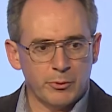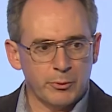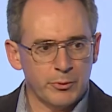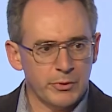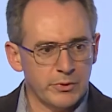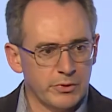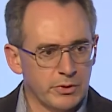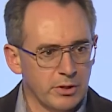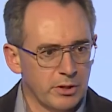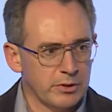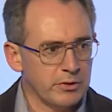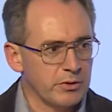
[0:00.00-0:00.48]
when we
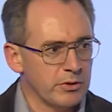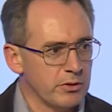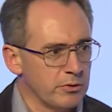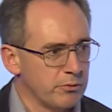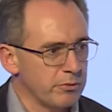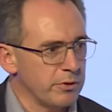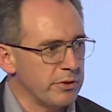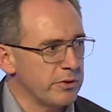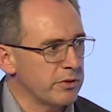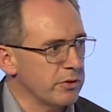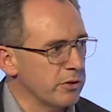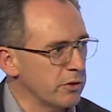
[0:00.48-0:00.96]
started this
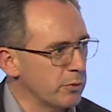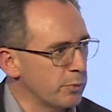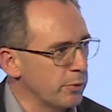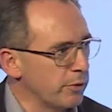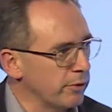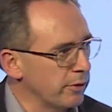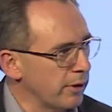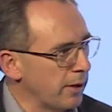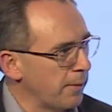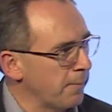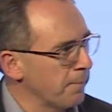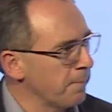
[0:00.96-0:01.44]
research
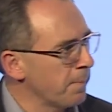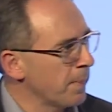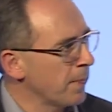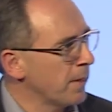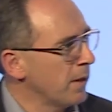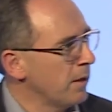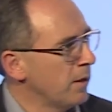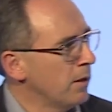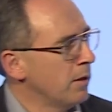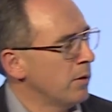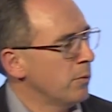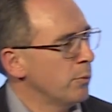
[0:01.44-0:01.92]
program,
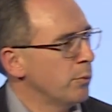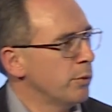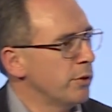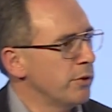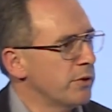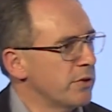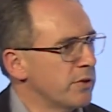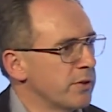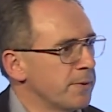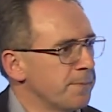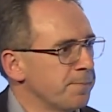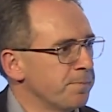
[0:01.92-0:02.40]

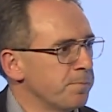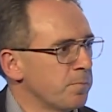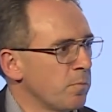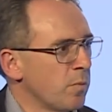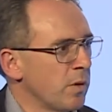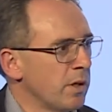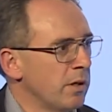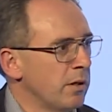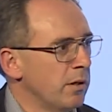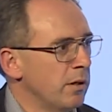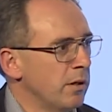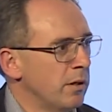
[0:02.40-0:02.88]
was
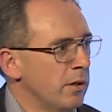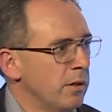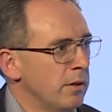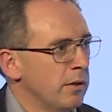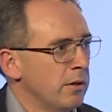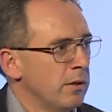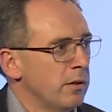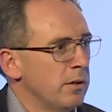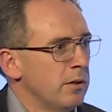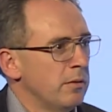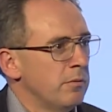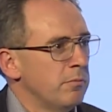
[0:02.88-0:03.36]

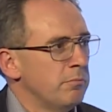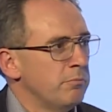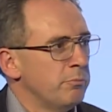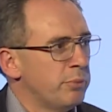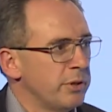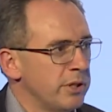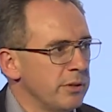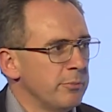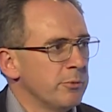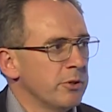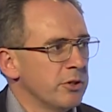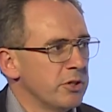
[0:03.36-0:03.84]

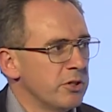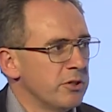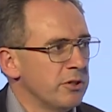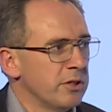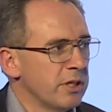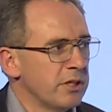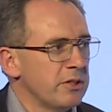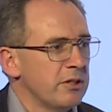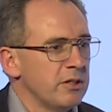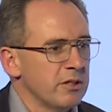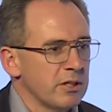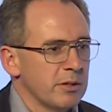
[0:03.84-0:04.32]
pretty much
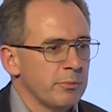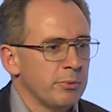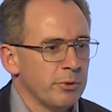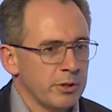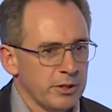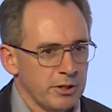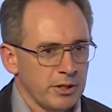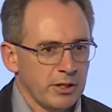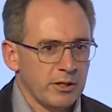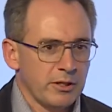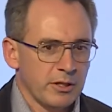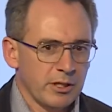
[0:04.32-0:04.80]

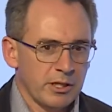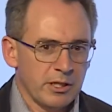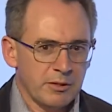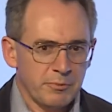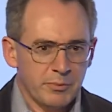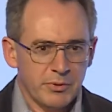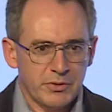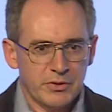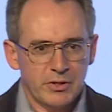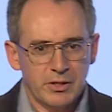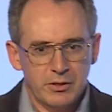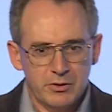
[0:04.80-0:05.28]

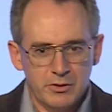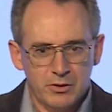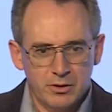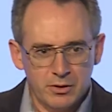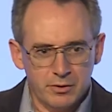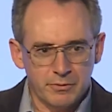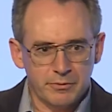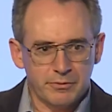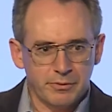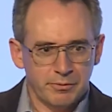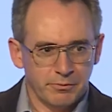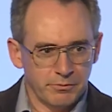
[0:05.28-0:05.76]
99.999%
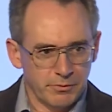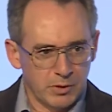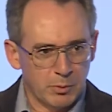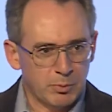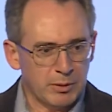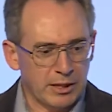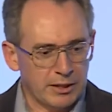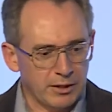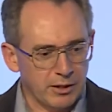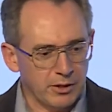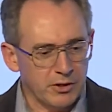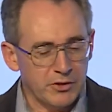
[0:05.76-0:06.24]
of the
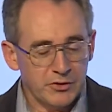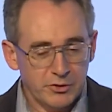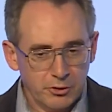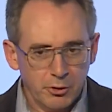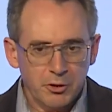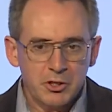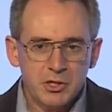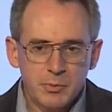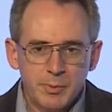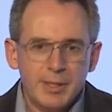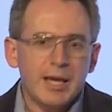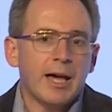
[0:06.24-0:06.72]
planet is
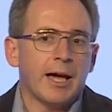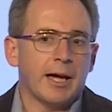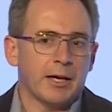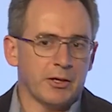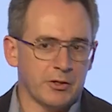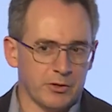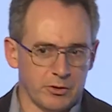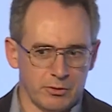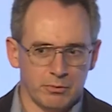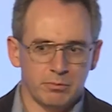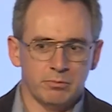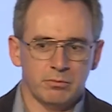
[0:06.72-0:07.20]
going to be
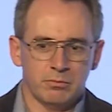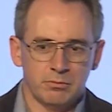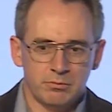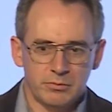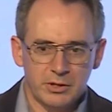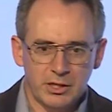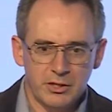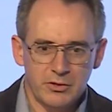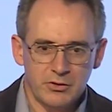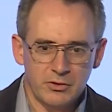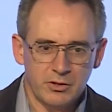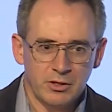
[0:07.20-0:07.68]
hacked,
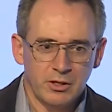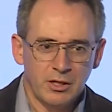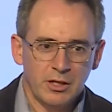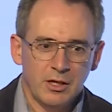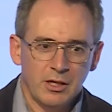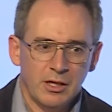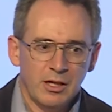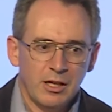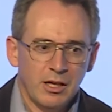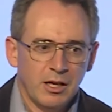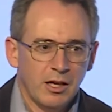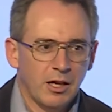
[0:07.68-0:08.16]
yes?
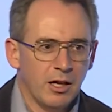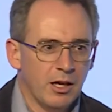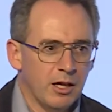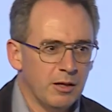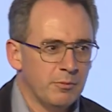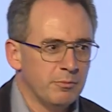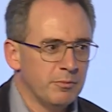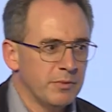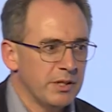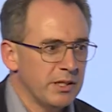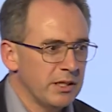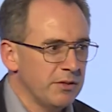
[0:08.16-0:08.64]

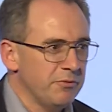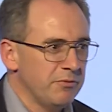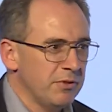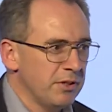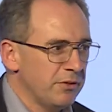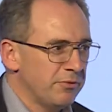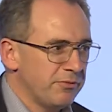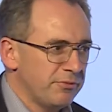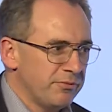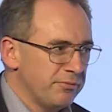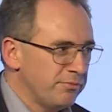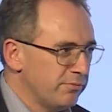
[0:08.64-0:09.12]
Even
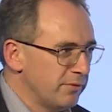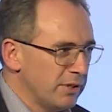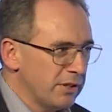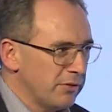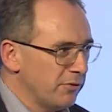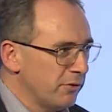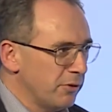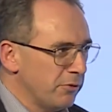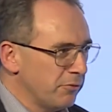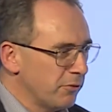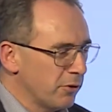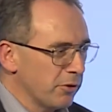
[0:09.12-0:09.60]
if
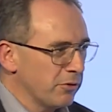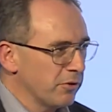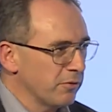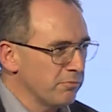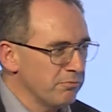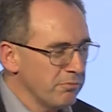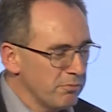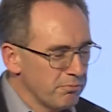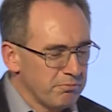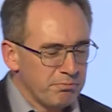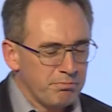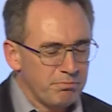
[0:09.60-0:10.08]
you've got
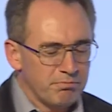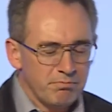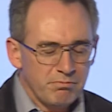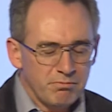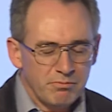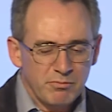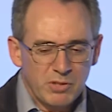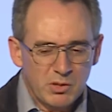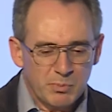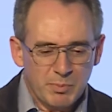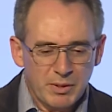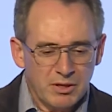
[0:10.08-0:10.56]
them,
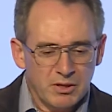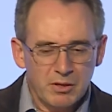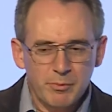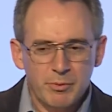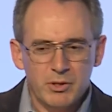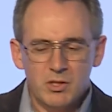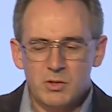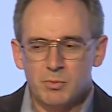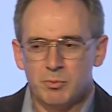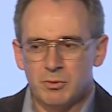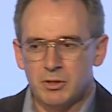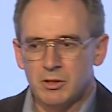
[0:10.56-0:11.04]
spend the
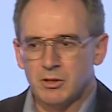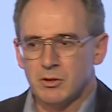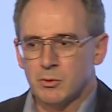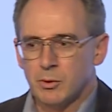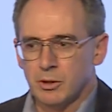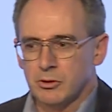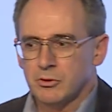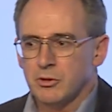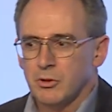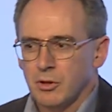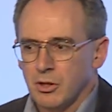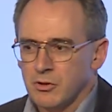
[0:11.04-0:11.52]
most money in the
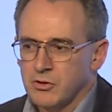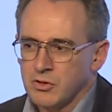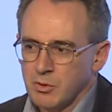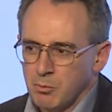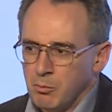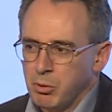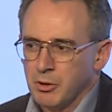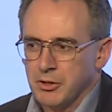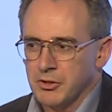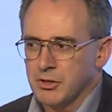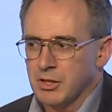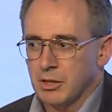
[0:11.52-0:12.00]
world, at some
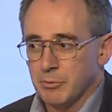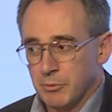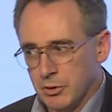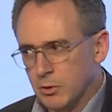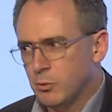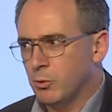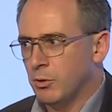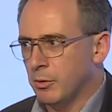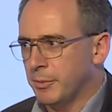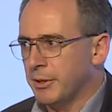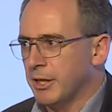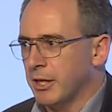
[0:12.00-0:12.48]
point in time you
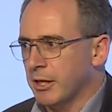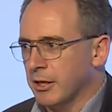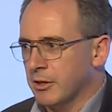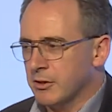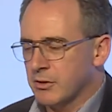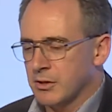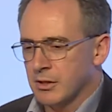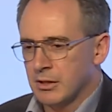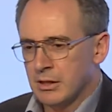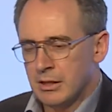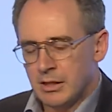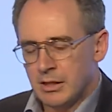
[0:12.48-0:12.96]
will be hacked.